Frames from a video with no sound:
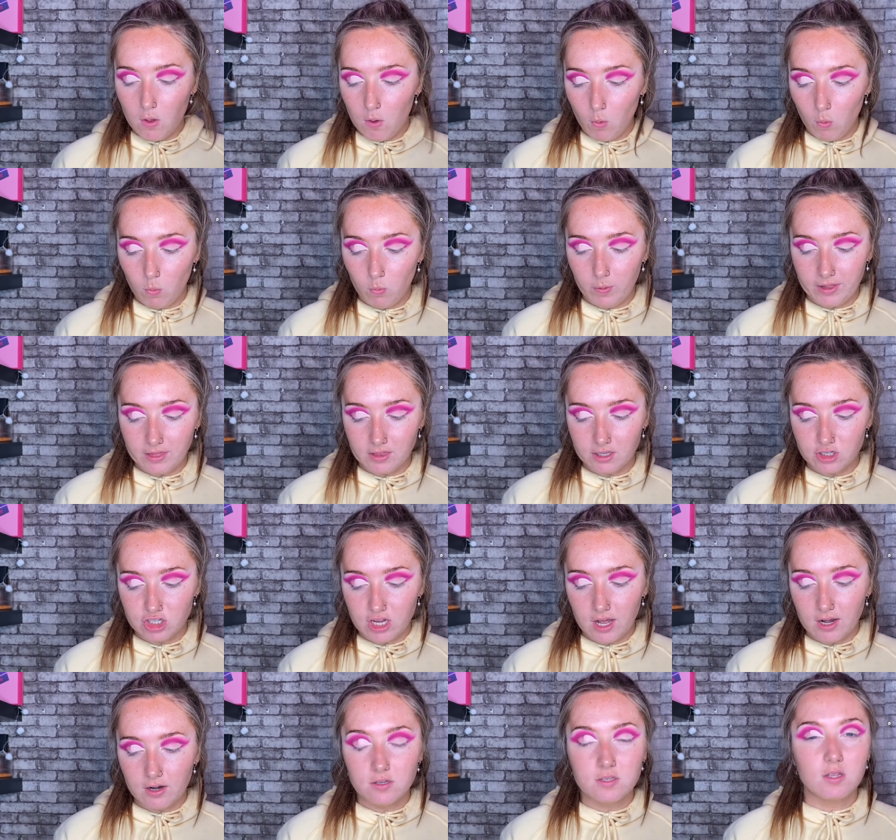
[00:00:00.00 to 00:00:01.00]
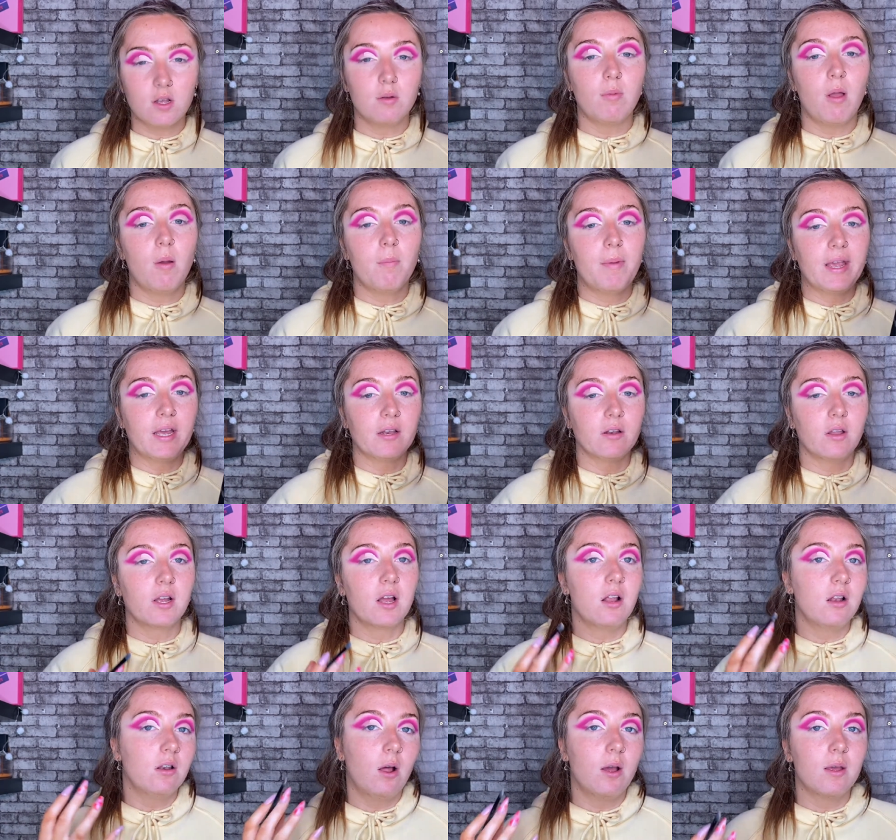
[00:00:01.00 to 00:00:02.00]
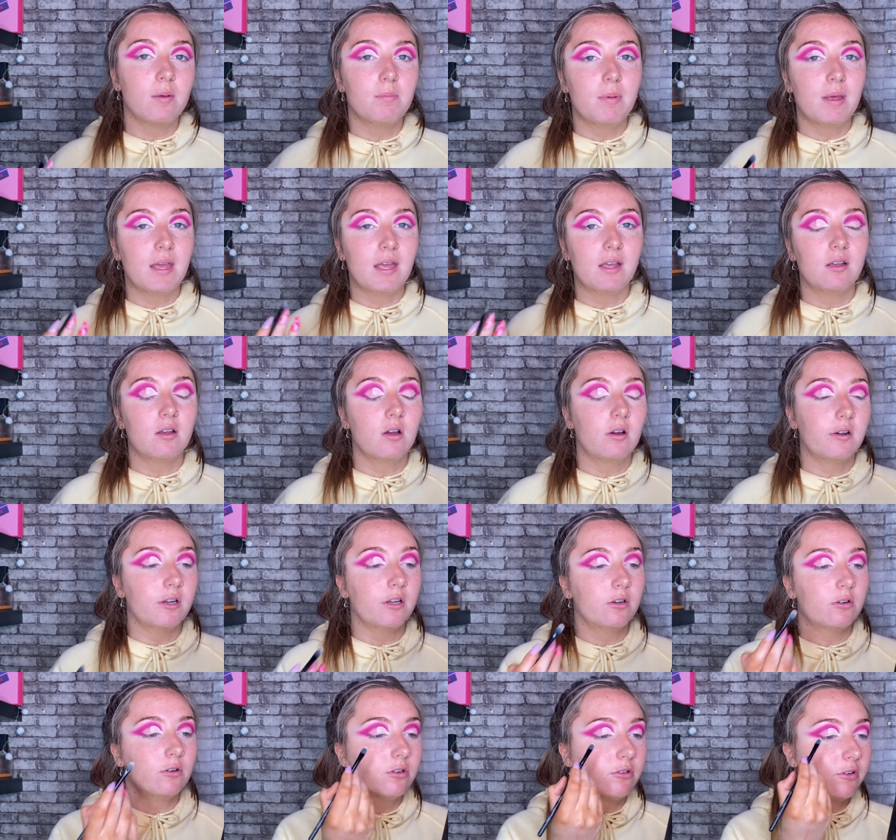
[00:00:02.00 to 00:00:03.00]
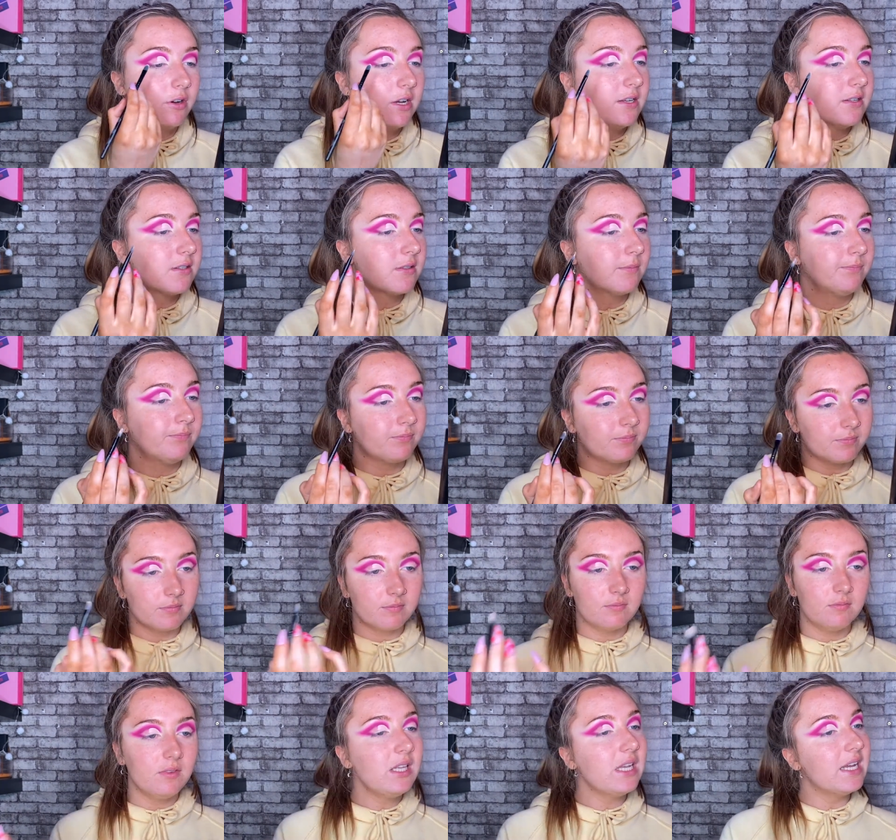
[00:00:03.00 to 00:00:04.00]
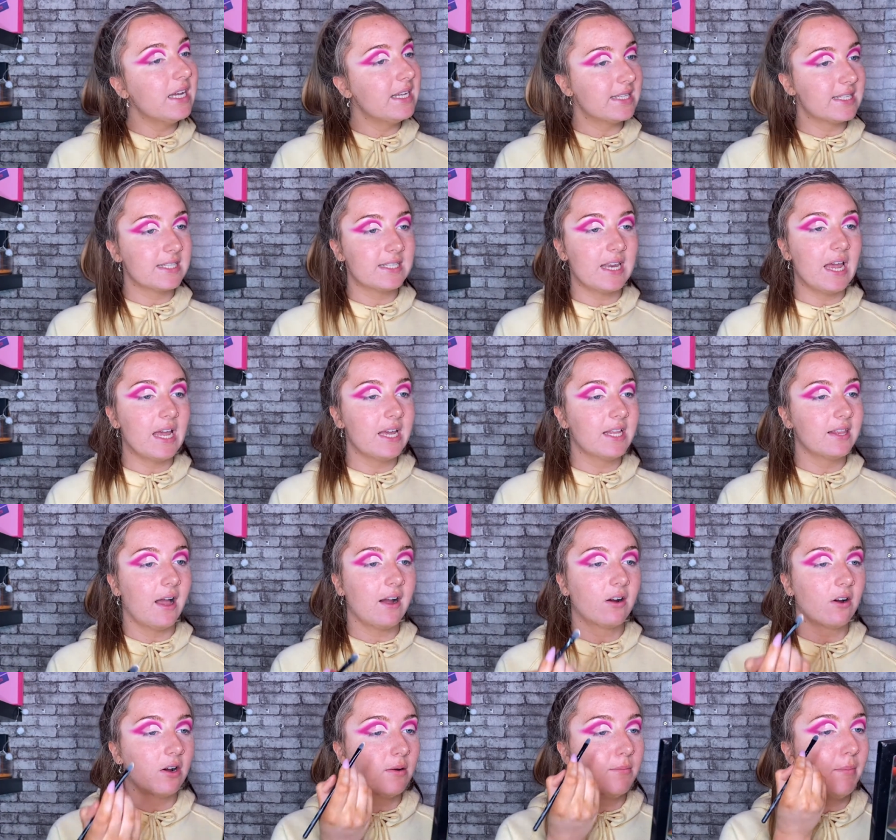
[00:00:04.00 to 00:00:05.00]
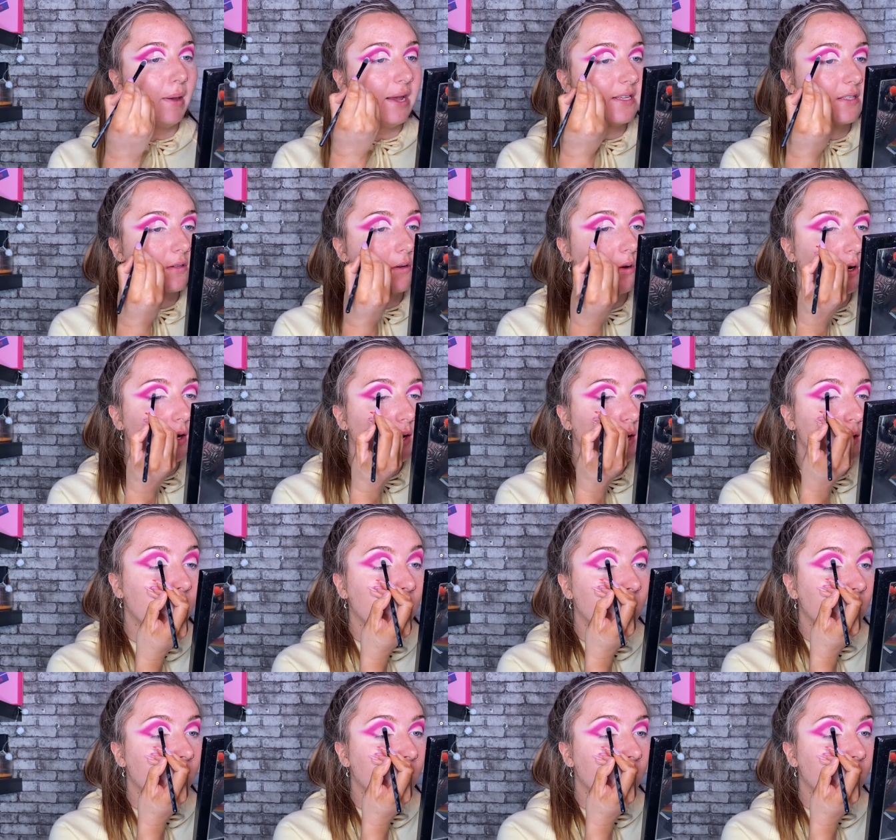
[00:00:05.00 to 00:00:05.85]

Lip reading: with the shadow, so I'm not making like a light pink kind of cut crease. It's staying that kind of base color.